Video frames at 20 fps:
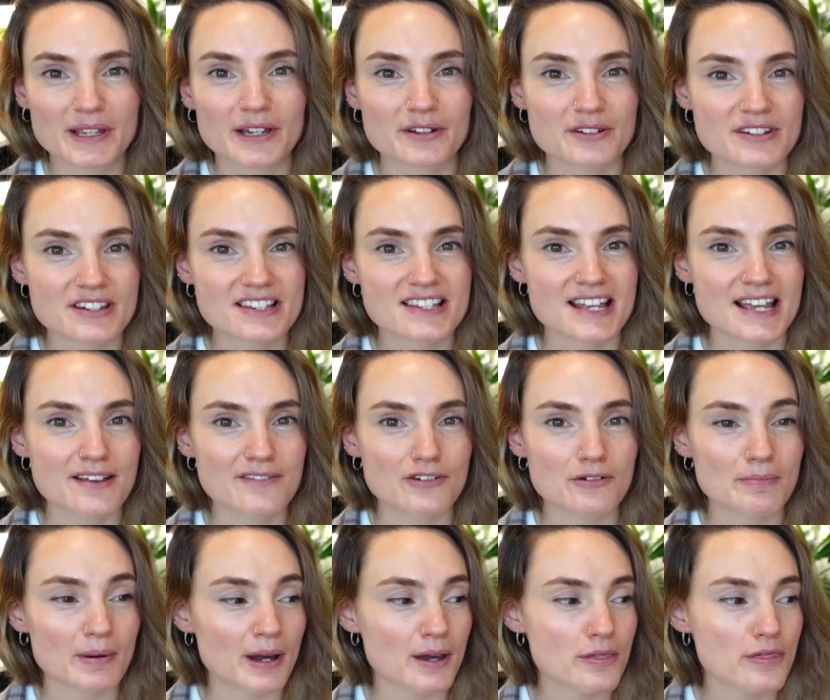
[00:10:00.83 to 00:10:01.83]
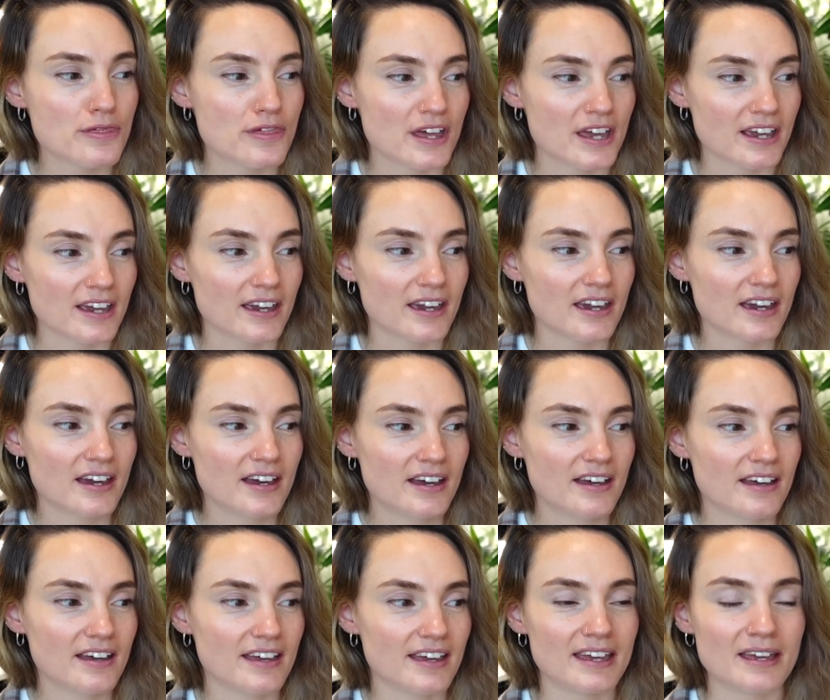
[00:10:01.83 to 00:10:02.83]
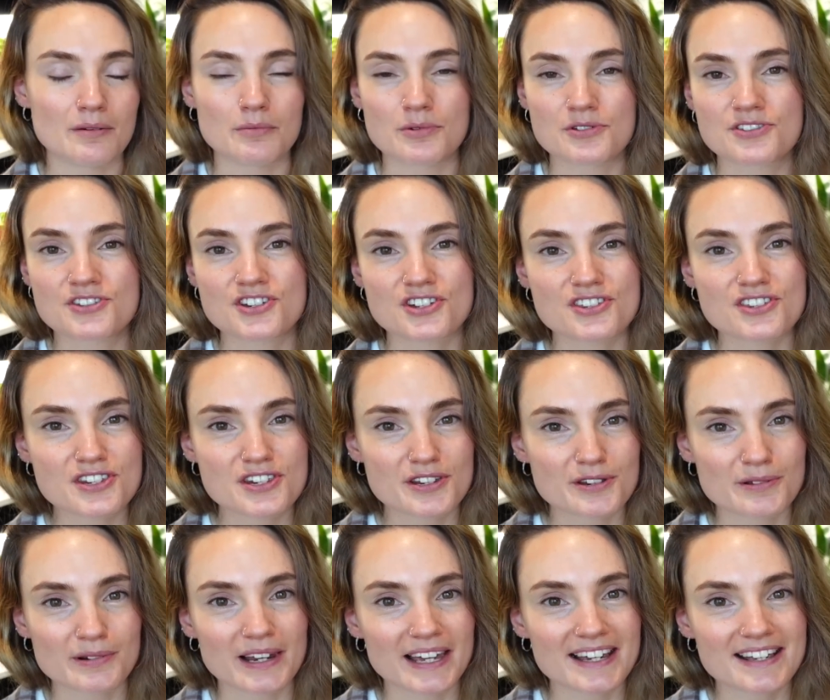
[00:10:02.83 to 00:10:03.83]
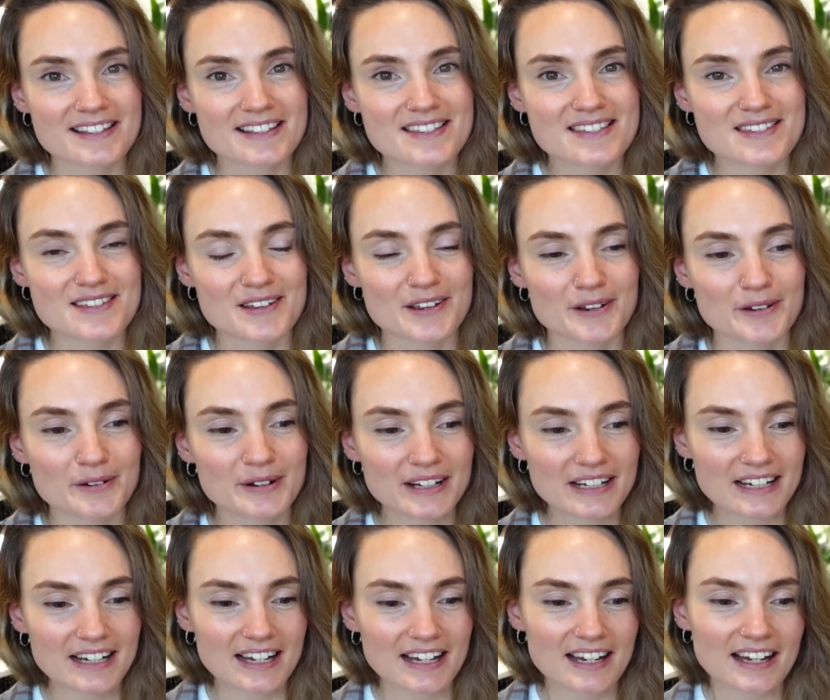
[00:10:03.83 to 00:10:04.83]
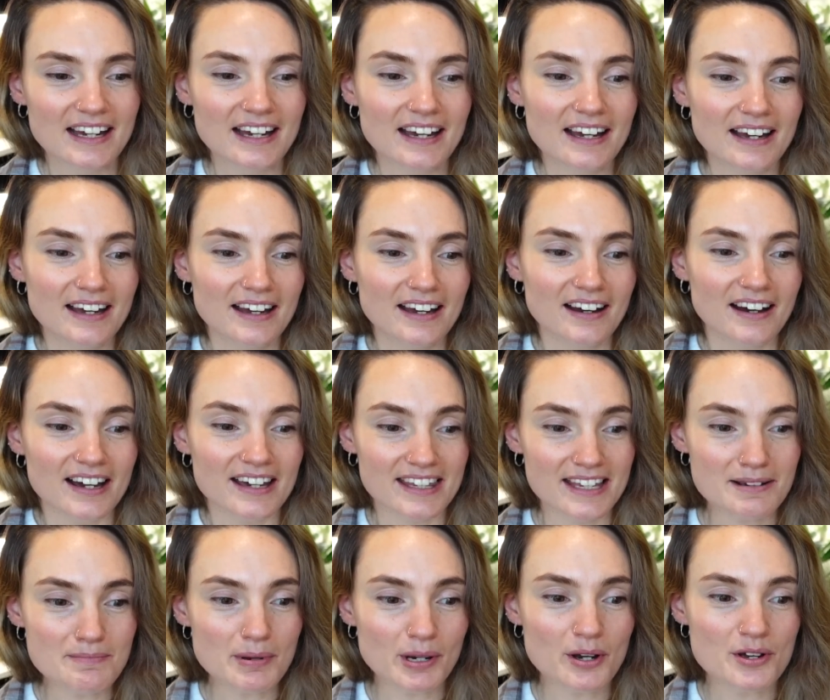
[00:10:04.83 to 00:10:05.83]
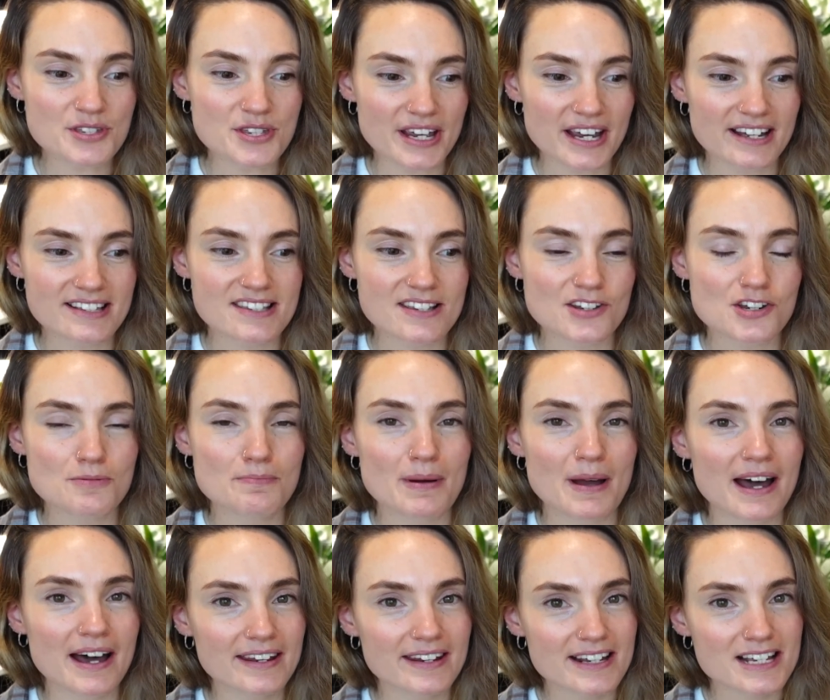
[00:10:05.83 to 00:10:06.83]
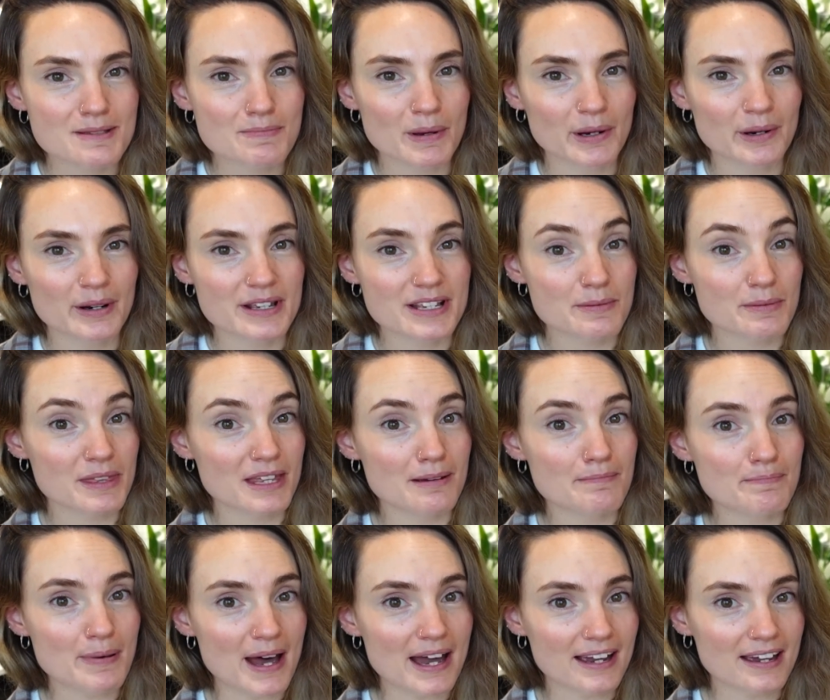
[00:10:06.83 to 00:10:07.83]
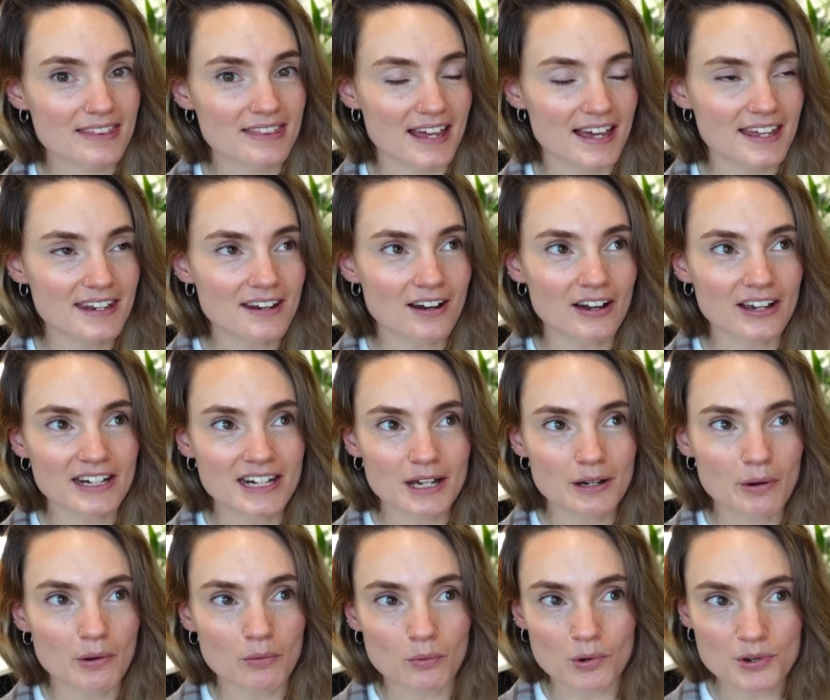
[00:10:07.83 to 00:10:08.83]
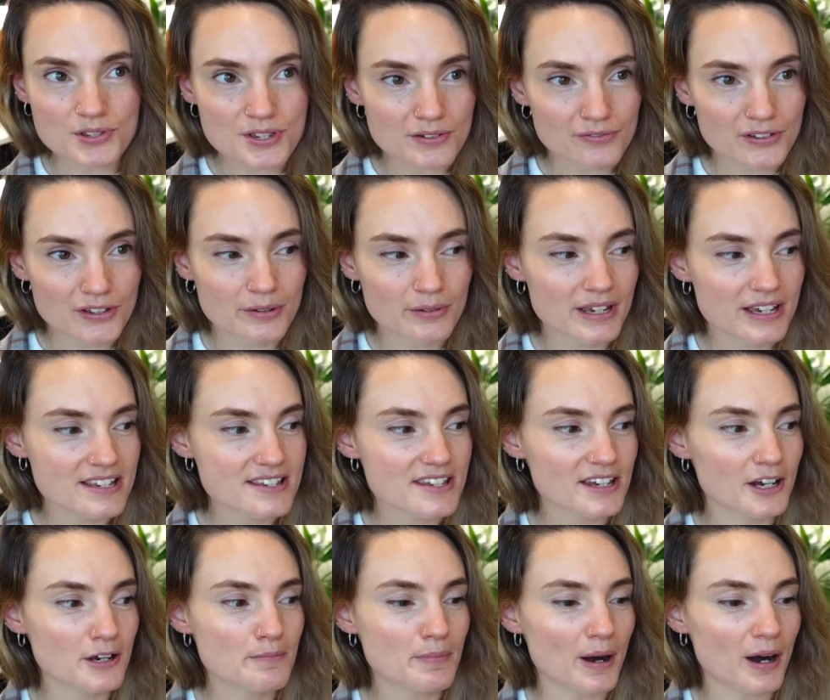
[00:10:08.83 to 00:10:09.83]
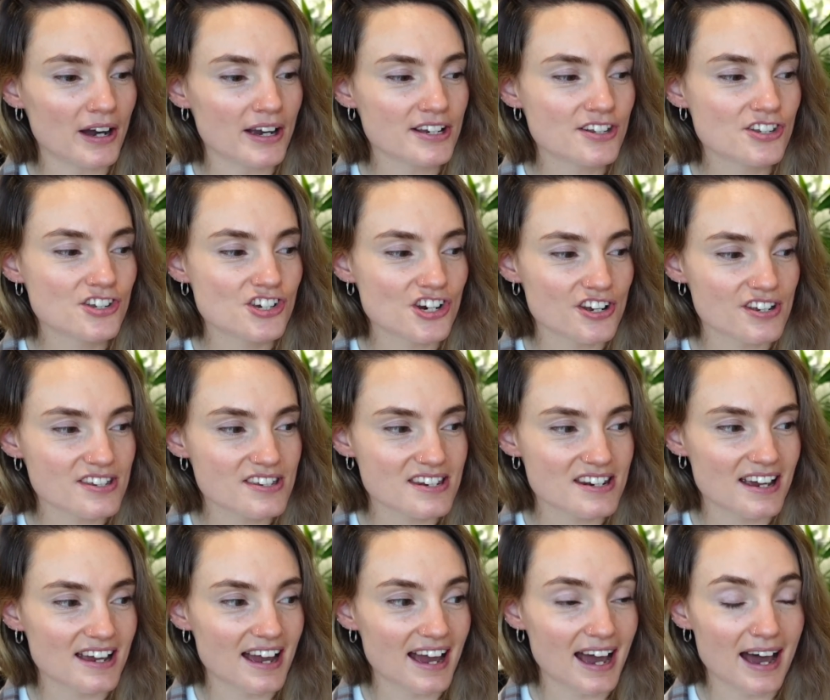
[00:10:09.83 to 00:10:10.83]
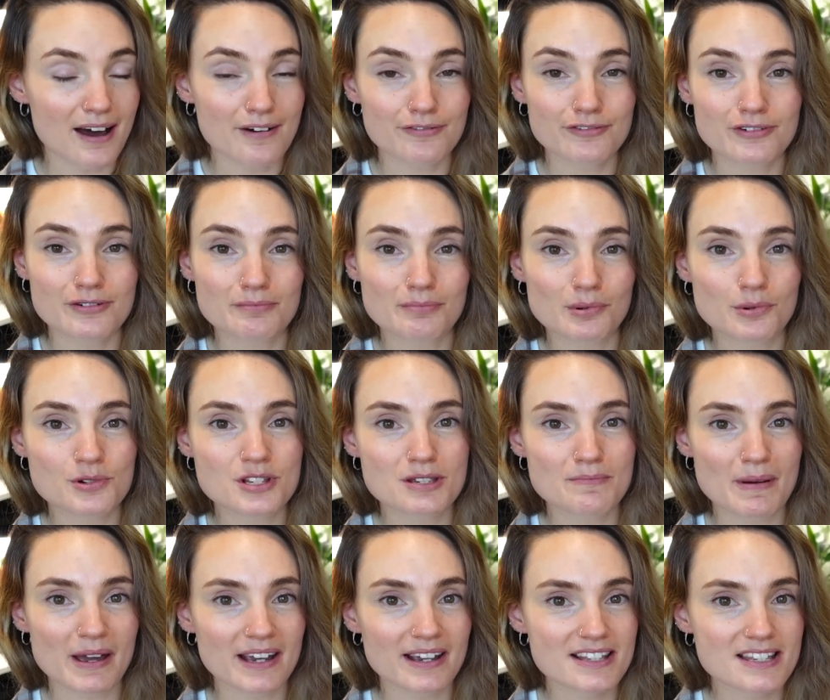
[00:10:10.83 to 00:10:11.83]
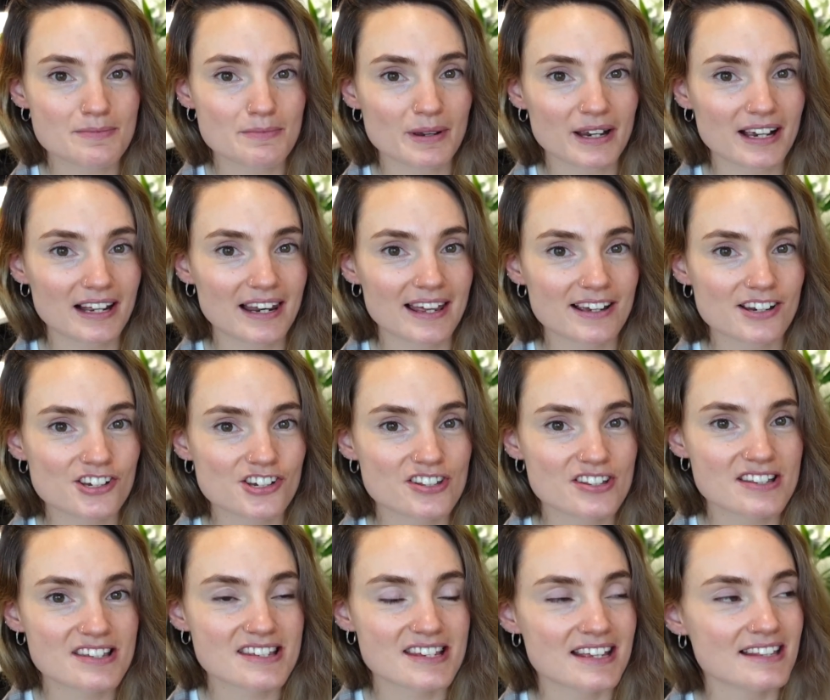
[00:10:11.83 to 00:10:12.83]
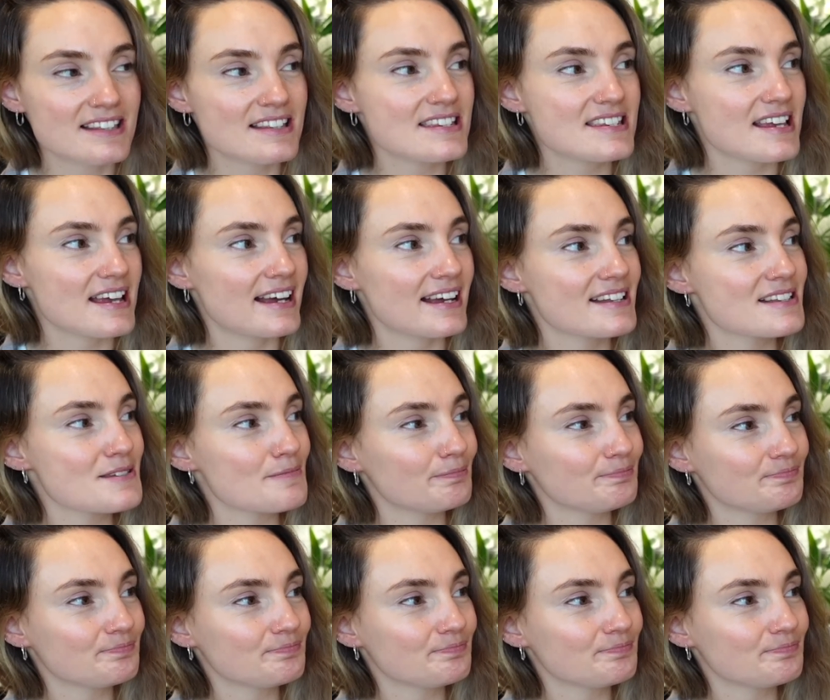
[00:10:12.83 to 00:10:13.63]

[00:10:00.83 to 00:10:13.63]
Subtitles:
could to save it, but I think it was just too late. So I think because I had such a bad experience with it back then, I know it was a few years ago, but I just haven't brought it back into my collection since. And